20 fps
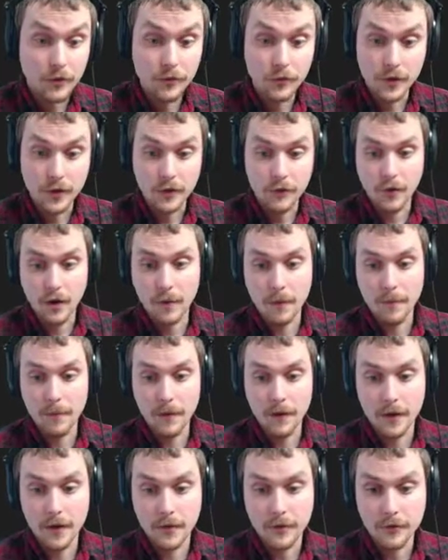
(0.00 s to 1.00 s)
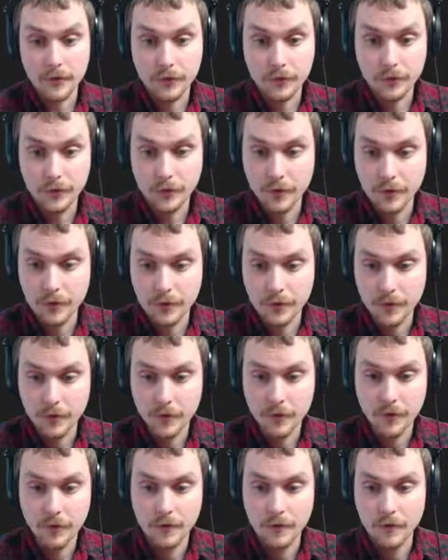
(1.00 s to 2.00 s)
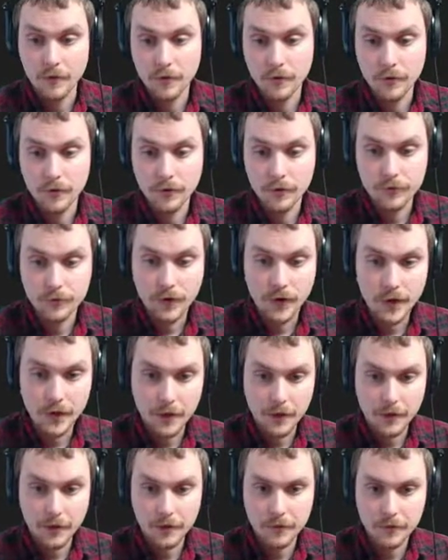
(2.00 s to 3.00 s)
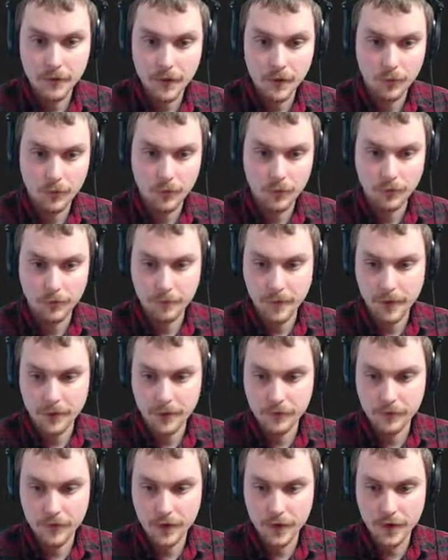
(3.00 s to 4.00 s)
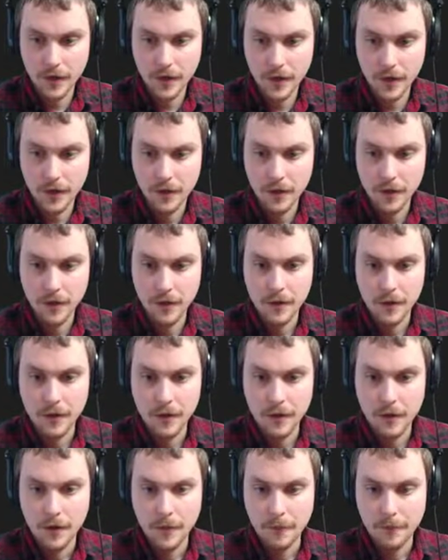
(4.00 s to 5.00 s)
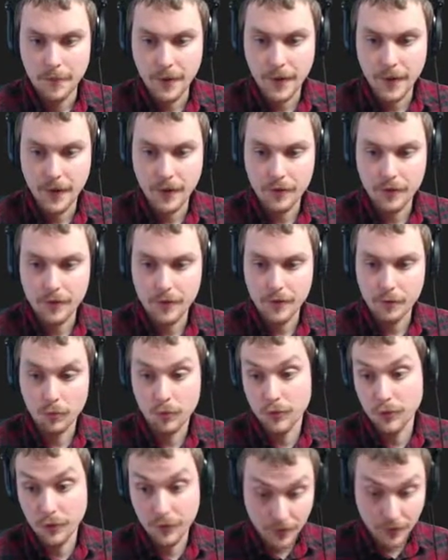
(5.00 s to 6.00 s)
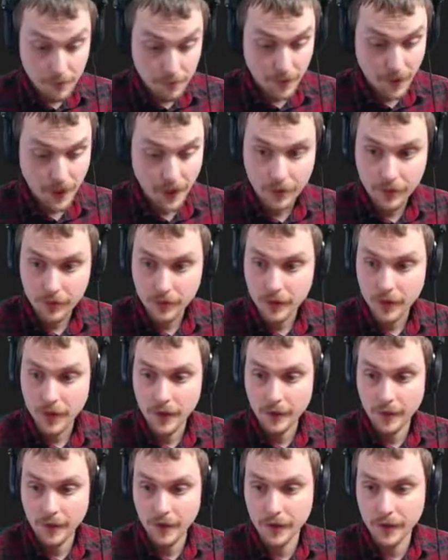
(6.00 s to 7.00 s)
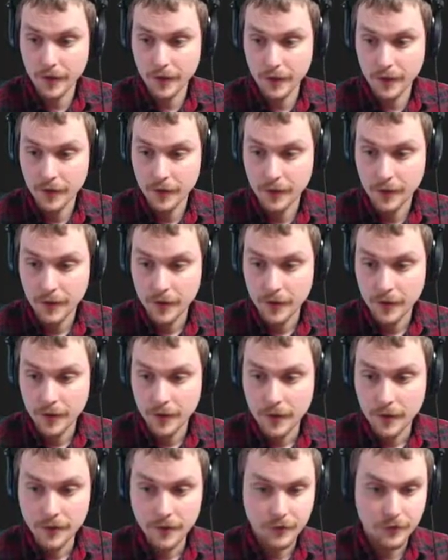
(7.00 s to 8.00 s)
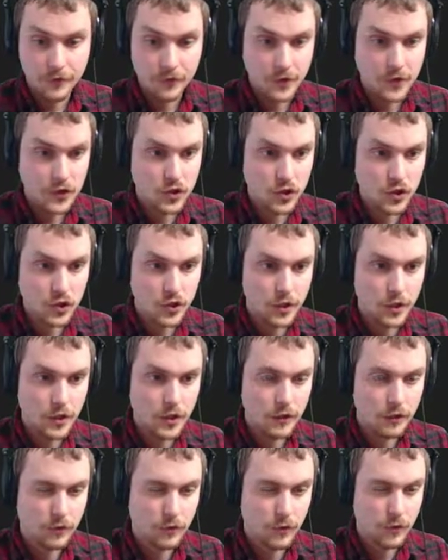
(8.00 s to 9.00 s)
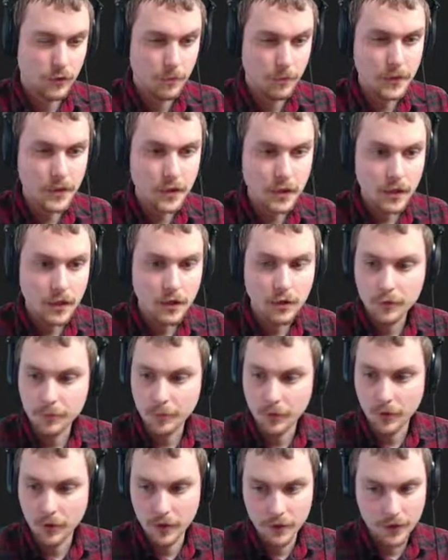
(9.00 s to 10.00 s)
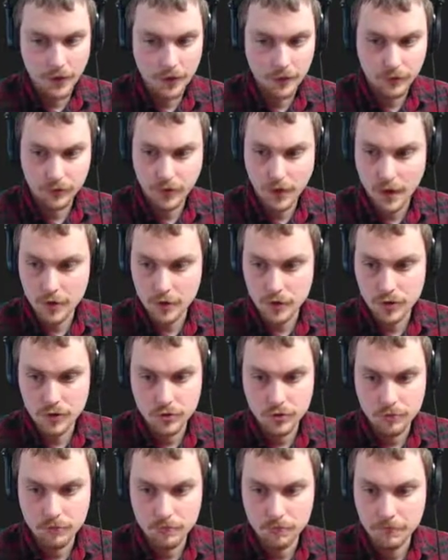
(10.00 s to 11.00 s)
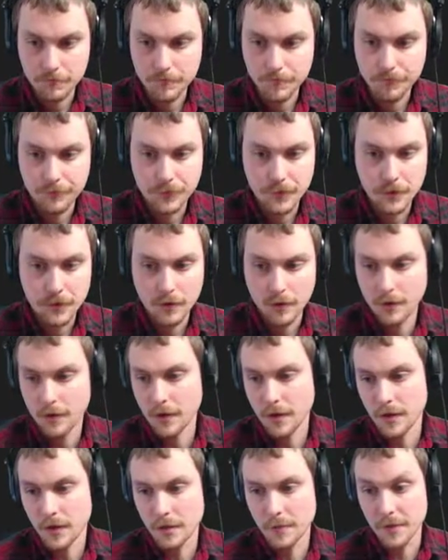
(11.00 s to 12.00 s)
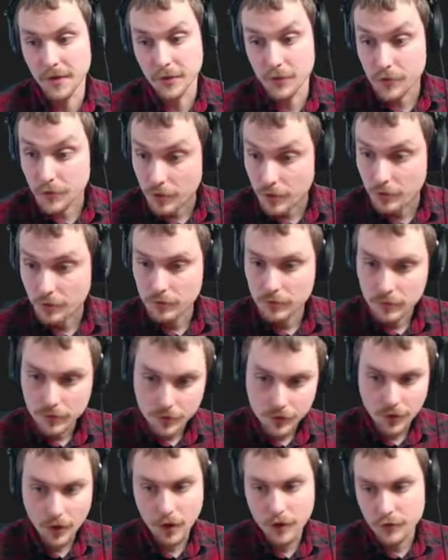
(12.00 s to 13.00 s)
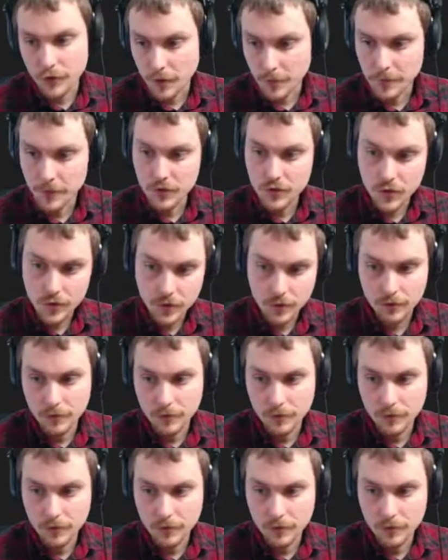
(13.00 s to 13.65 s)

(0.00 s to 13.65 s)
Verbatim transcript: So get Dropbox file and we'll specify path and we'll do the same path. And then destination is going to be, I'll just put it in dot slash image dot jpg.